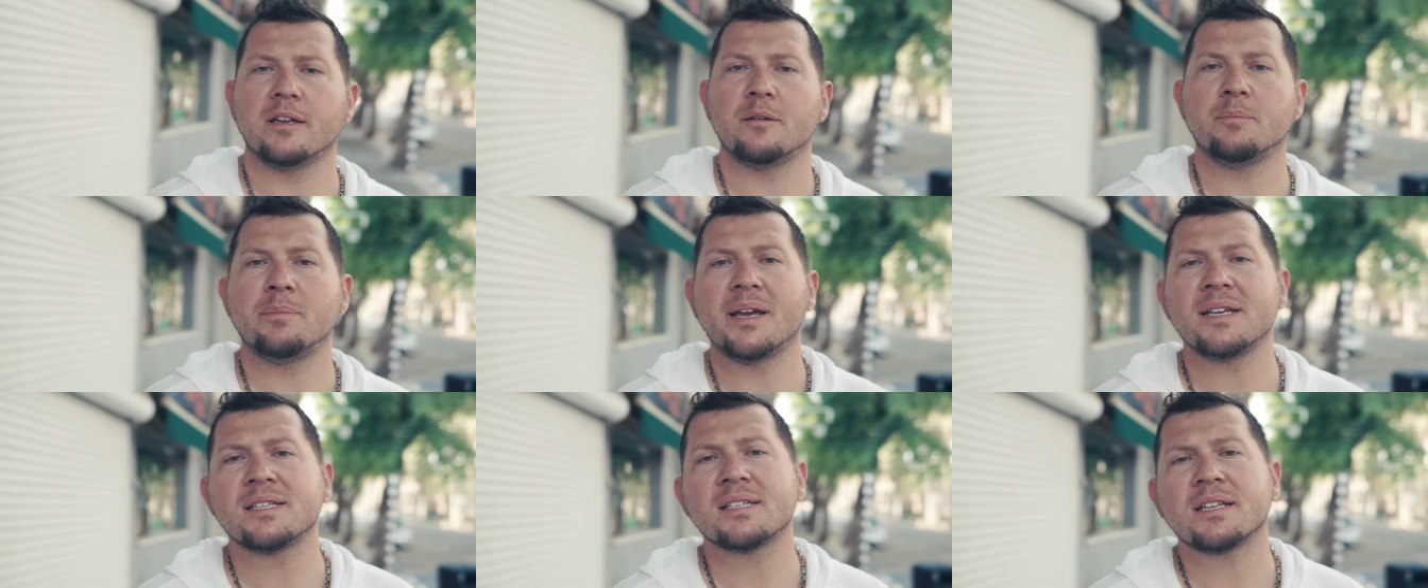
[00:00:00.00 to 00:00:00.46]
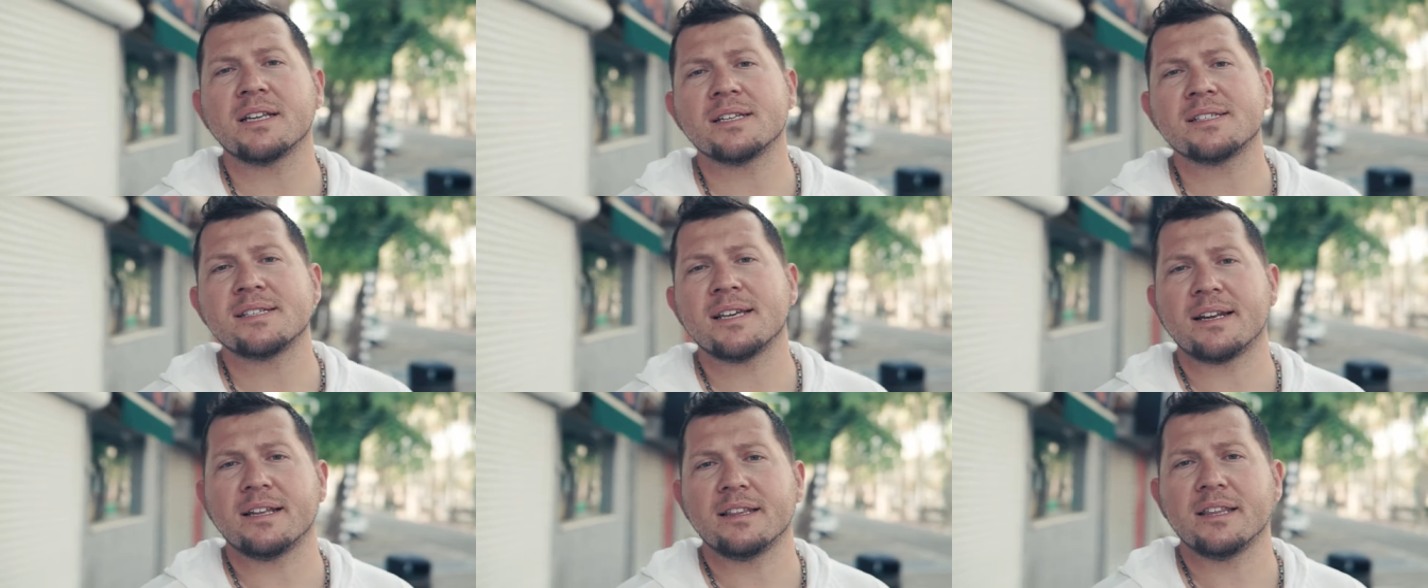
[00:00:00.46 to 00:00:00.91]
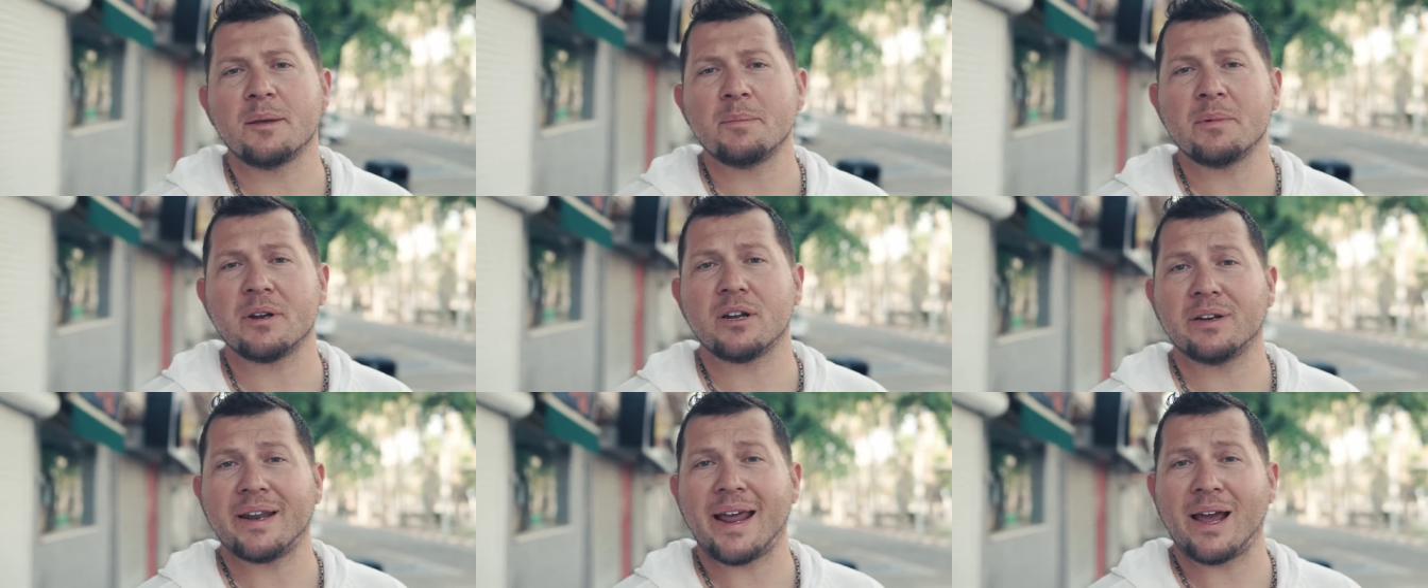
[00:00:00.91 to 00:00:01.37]
It basically set a
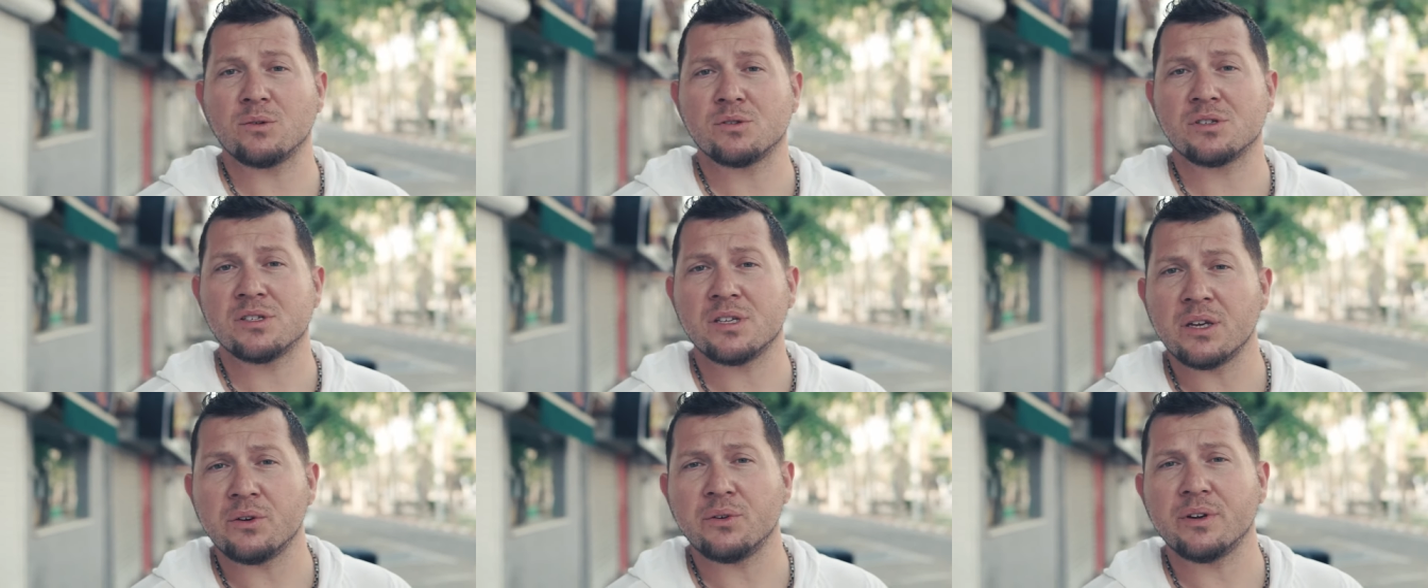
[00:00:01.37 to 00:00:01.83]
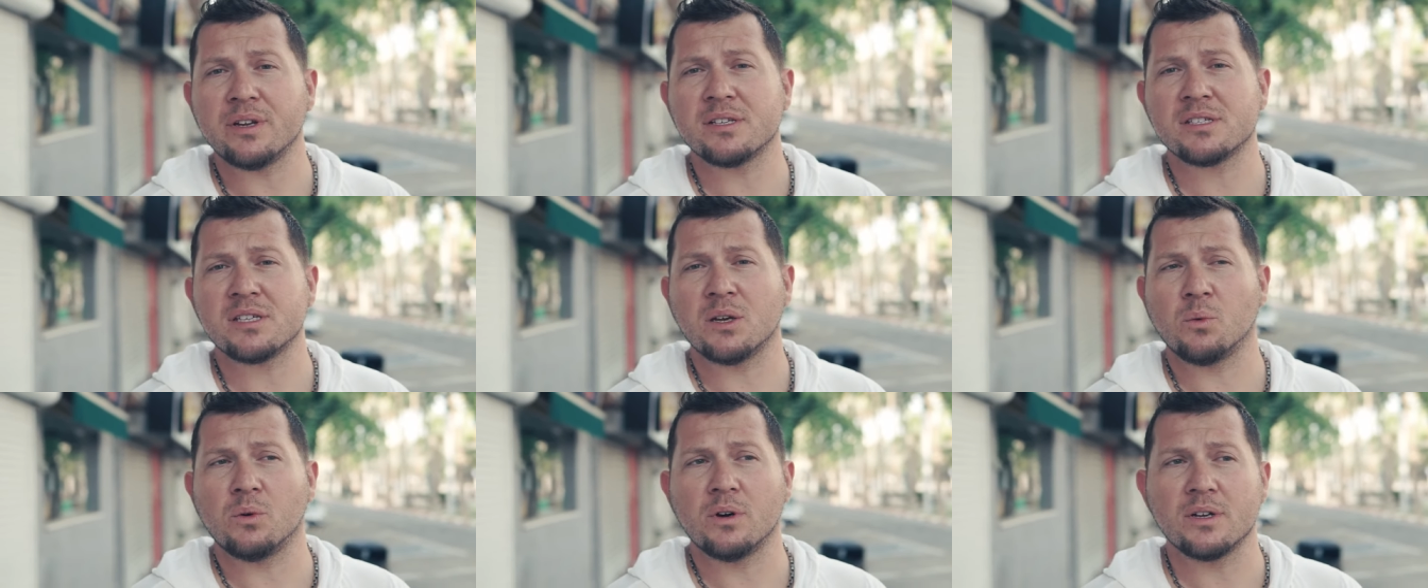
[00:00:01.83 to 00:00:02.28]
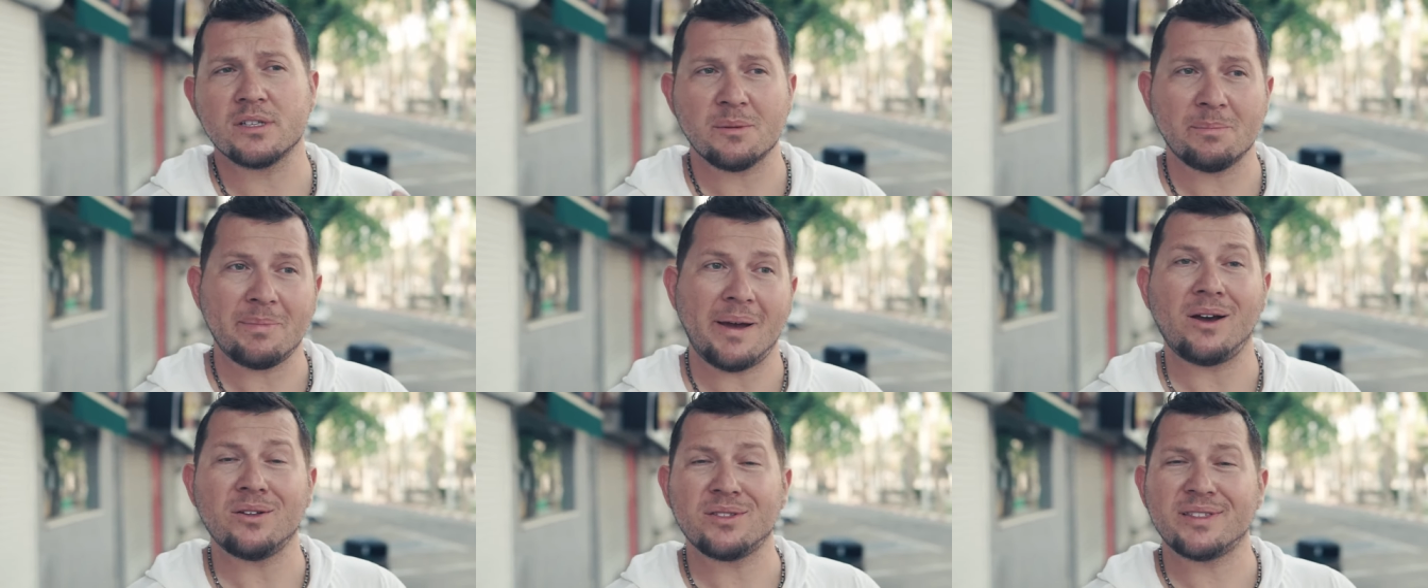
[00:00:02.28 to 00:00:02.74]
limit on how serious I was
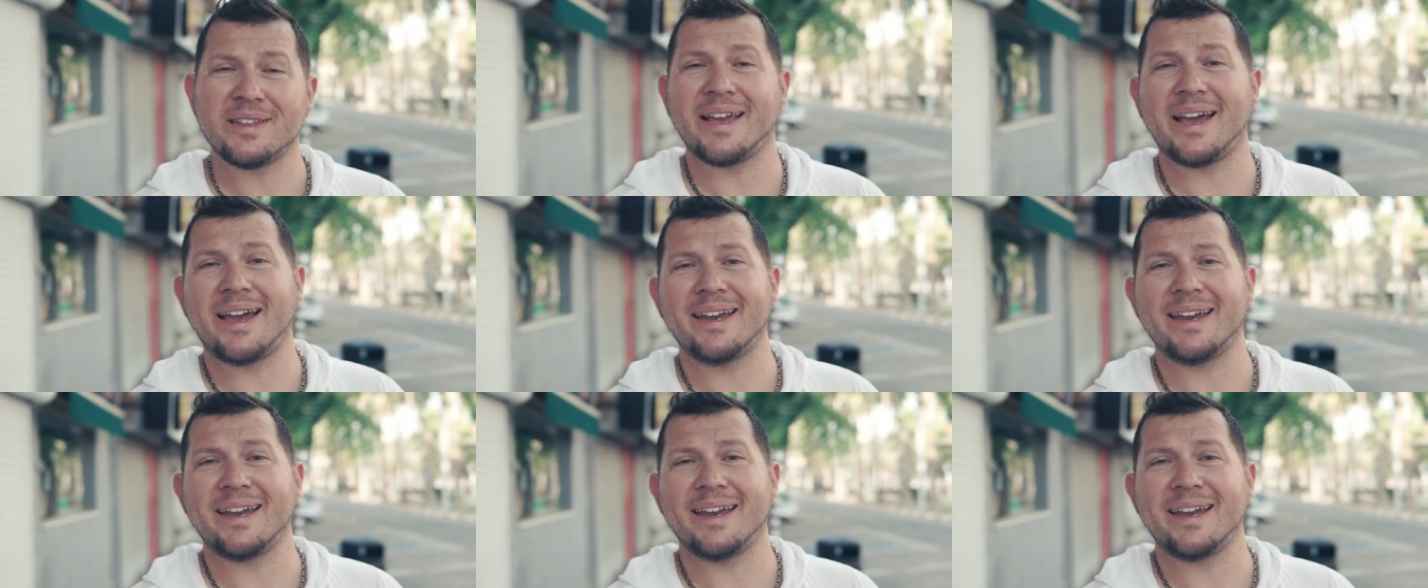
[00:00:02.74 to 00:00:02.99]
about the